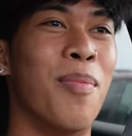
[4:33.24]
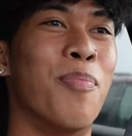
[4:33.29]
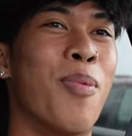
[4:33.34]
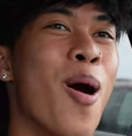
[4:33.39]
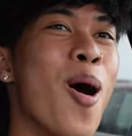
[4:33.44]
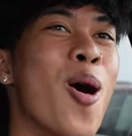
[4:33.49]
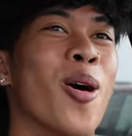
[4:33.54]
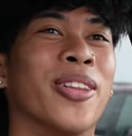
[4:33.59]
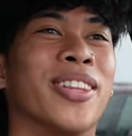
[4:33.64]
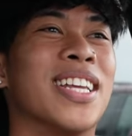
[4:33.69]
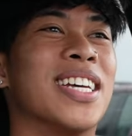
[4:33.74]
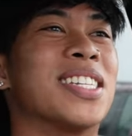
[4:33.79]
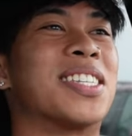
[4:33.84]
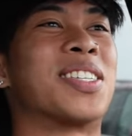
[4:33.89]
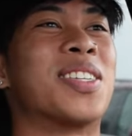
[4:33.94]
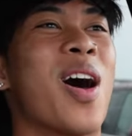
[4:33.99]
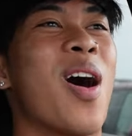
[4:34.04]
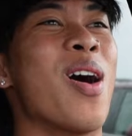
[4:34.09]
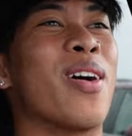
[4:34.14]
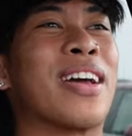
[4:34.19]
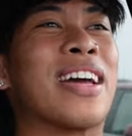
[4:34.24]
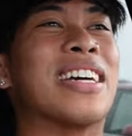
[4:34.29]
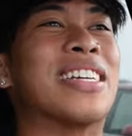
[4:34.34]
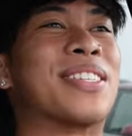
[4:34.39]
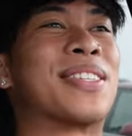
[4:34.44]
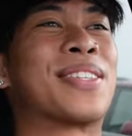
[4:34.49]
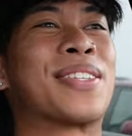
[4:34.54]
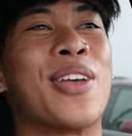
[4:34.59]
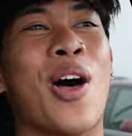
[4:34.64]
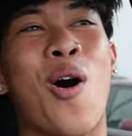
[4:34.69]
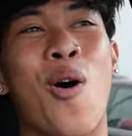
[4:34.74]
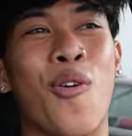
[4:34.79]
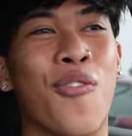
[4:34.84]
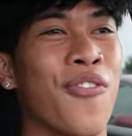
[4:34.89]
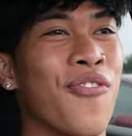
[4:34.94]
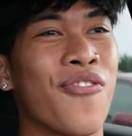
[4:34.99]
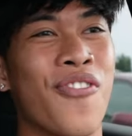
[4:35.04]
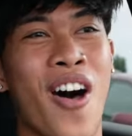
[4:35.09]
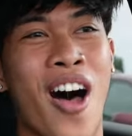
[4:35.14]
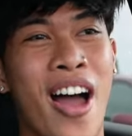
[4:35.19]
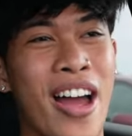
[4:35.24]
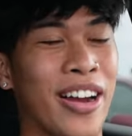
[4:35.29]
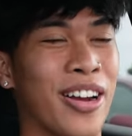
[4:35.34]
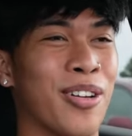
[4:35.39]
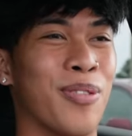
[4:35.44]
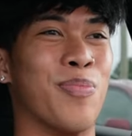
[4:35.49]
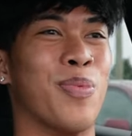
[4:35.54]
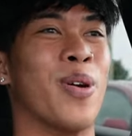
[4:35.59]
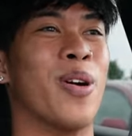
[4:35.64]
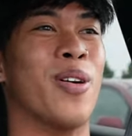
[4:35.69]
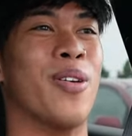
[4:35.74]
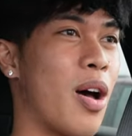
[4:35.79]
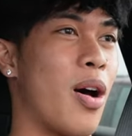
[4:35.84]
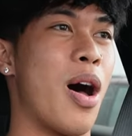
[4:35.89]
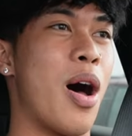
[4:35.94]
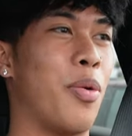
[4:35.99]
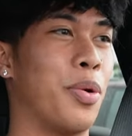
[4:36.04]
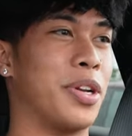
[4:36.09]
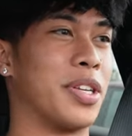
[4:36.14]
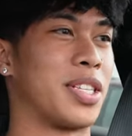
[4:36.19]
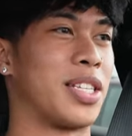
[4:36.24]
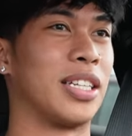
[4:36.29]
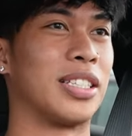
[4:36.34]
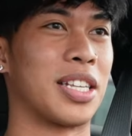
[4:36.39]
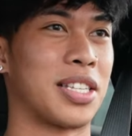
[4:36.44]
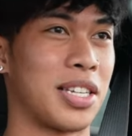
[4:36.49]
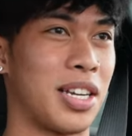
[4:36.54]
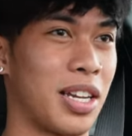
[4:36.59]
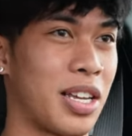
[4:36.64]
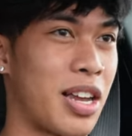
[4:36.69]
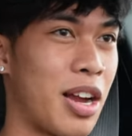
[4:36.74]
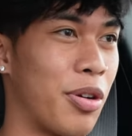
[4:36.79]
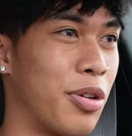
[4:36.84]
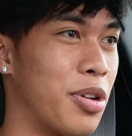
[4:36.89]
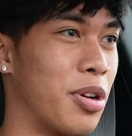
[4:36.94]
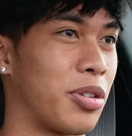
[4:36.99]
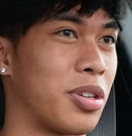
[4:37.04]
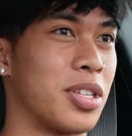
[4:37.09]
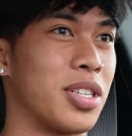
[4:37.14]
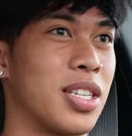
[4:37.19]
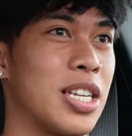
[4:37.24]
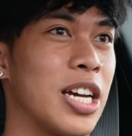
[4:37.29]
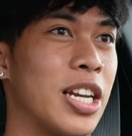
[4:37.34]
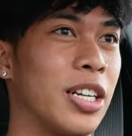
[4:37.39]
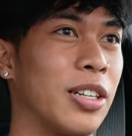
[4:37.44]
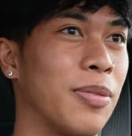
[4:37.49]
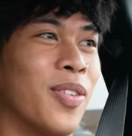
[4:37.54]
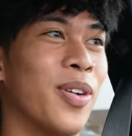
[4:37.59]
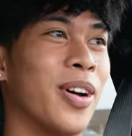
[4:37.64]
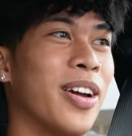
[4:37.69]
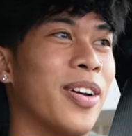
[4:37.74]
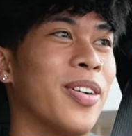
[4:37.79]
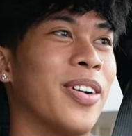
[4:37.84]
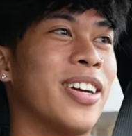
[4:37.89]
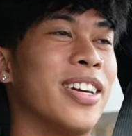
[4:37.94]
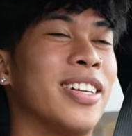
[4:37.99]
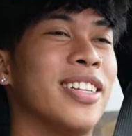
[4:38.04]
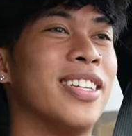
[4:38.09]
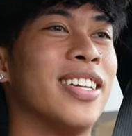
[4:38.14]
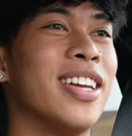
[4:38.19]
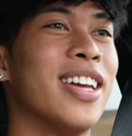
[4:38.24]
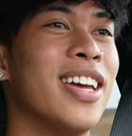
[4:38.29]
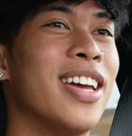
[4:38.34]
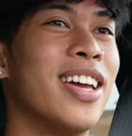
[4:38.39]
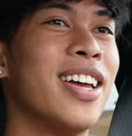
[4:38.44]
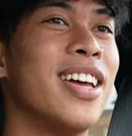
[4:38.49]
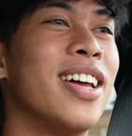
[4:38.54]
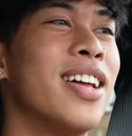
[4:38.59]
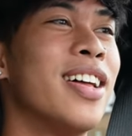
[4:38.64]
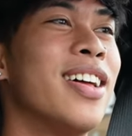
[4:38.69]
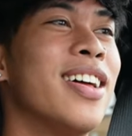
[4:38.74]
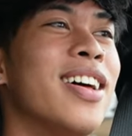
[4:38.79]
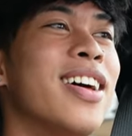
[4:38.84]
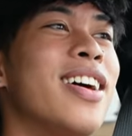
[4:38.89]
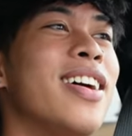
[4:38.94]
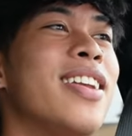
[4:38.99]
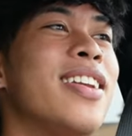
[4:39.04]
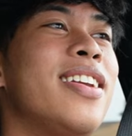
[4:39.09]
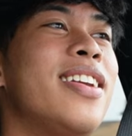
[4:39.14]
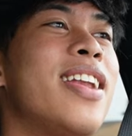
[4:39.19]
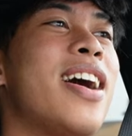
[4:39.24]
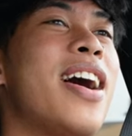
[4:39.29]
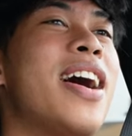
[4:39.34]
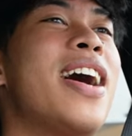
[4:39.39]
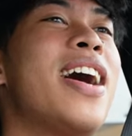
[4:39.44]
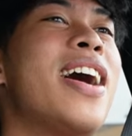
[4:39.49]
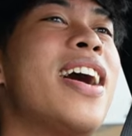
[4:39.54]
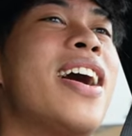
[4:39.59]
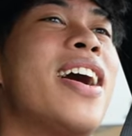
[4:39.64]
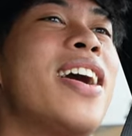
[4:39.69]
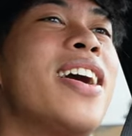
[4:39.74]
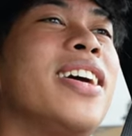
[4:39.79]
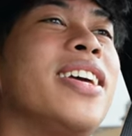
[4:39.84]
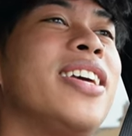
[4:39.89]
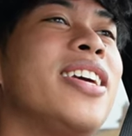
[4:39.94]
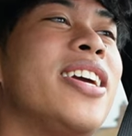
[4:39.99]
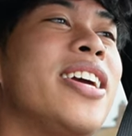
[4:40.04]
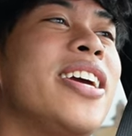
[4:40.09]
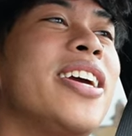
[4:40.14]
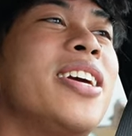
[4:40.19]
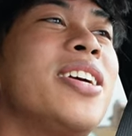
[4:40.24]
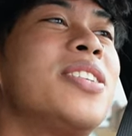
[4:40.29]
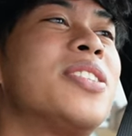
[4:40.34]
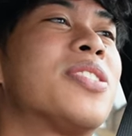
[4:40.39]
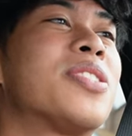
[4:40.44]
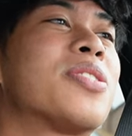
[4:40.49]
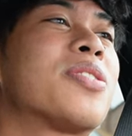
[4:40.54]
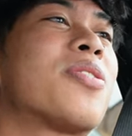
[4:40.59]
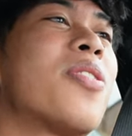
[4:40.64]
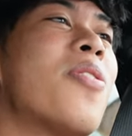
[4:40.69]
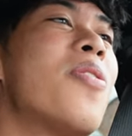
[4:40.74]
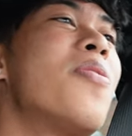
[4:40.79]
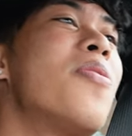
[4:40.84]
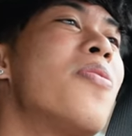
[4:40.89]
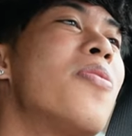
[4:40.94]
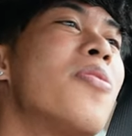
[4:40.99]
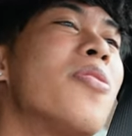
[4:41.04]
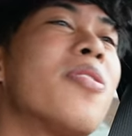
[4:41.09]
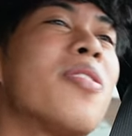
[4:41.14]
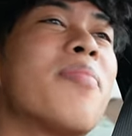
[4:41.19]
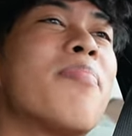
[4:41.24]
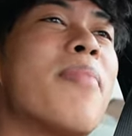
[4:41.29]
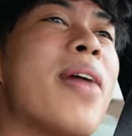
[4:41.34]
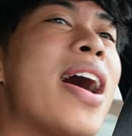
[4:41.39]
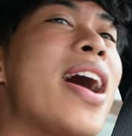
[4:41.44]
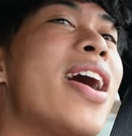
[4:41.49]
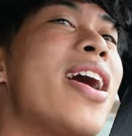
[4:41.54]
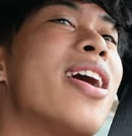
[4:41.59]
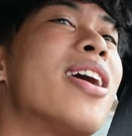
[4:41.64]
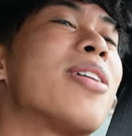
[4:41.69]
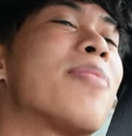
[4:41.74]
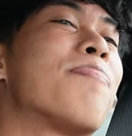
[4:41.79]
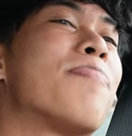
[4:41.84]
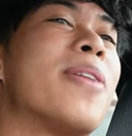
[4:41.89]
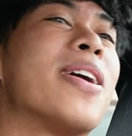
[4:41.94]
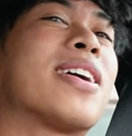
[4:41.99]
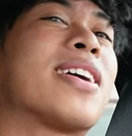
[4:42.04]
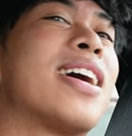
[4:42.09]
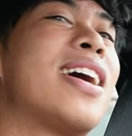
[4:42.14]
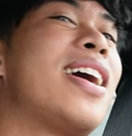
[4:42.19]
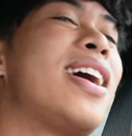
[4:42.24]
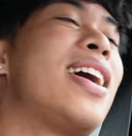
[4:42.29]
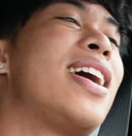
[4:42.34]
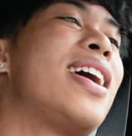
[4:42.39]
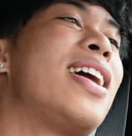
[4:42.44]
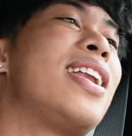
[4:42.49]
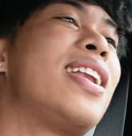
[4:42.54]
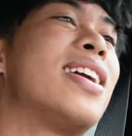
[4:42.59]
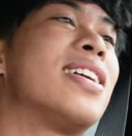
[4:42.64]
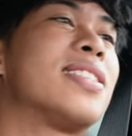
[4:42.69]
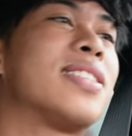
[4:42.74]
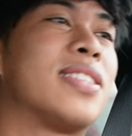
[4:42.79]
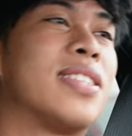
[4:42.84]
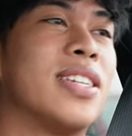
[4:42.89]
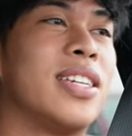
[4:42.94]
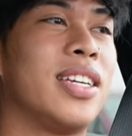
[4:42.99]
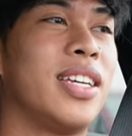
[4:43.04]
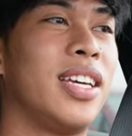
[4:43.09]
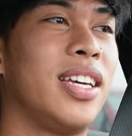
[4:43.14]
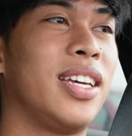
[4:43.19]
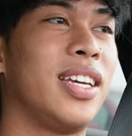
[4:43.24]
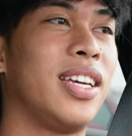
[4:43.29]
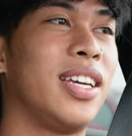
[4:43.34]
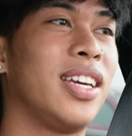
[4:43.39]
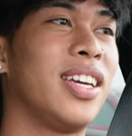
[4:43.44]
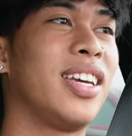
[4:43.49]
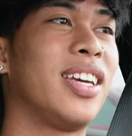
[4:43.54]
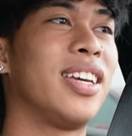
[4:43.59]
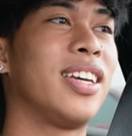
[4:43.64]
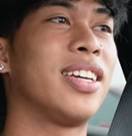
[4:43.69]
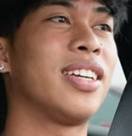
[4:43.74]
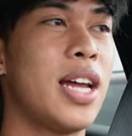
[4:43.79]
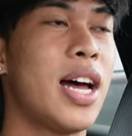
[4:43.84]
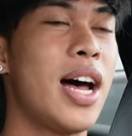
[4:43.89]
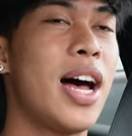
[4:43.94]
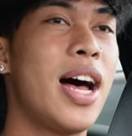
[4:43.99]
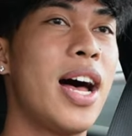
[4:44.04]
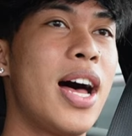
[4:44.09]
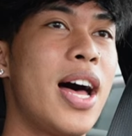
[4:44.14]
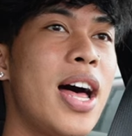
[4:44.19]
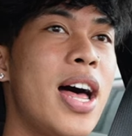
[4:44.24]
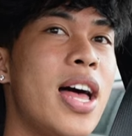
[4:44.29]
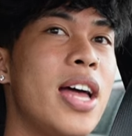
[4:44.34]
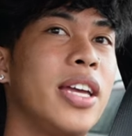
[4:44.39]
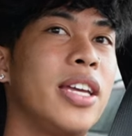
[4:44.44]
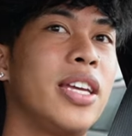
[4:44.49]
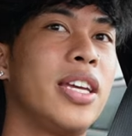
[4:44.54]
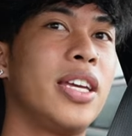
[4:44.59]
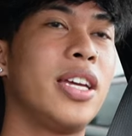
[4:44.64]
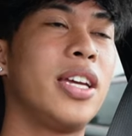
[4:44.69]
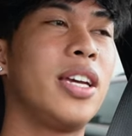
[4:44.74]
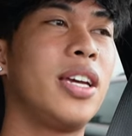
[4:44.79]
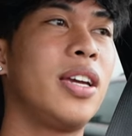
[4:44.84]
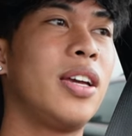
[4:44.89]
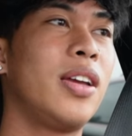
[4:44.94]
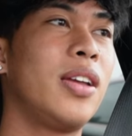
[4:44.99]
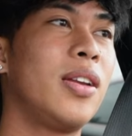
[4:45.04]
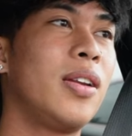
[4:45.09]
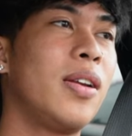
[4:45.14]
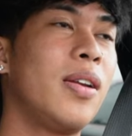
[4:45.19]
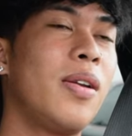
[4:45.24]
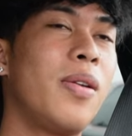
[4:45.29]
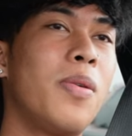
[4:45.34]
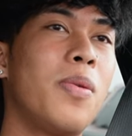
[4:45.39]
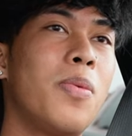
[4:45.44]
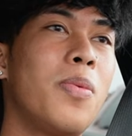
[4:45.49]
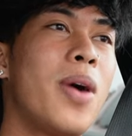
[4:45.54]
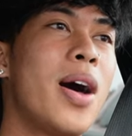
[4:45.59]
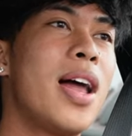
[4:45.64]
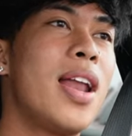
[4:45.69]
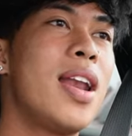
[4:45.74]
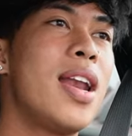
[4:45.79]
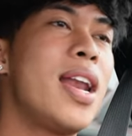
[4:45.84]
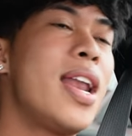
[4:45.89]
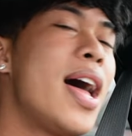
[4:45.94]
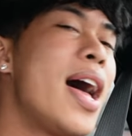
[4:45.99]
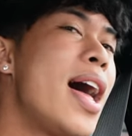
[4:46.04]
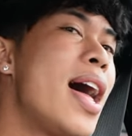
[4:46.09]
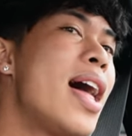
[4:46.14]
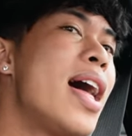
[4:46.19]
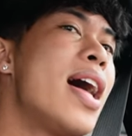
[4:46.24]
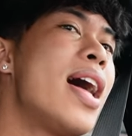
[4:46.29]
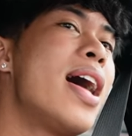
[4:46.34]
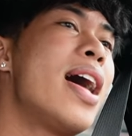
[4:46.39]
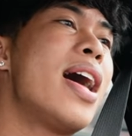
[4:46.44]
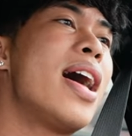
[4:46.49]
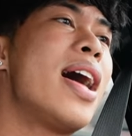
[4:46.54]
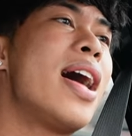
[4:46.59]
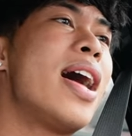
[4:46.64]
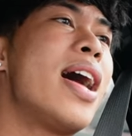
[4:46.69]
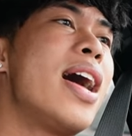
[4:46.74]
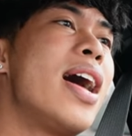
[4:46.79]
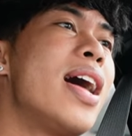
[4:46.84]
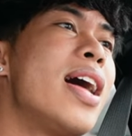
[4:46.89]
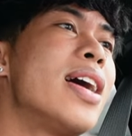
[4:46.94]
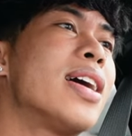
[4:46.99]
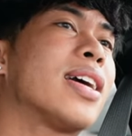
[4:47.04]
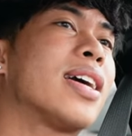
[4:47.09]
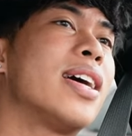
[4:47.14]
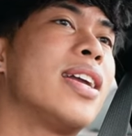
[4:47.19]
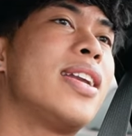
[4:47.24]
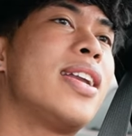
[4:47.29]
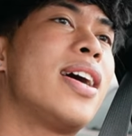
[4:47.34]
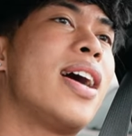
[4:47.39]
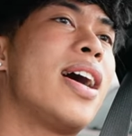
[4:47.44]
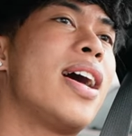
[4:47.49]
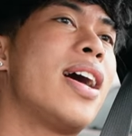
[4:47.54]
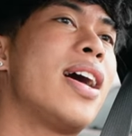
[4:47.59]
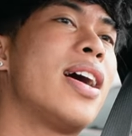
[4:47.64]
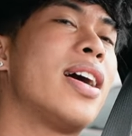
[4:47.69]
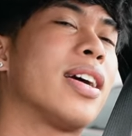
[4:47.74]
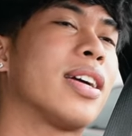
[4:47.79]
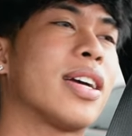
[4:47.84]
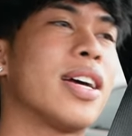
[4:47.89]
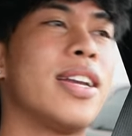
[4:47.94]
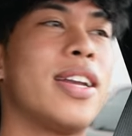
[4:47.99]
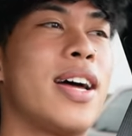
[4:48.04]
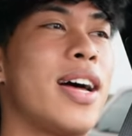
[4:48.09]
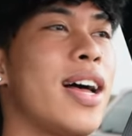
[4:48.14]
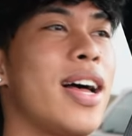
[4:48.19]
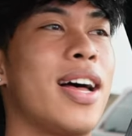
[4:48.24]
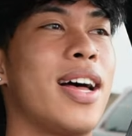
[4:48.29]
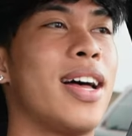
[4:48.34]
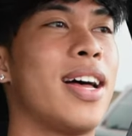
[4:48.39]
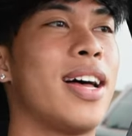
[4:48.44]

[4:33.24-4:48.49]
Bro, this song is so fire, bro. I, I want to sing this in a karaoke setting. Wait, wait. Nais kong magpakalasing dahil wala ka na, ka na.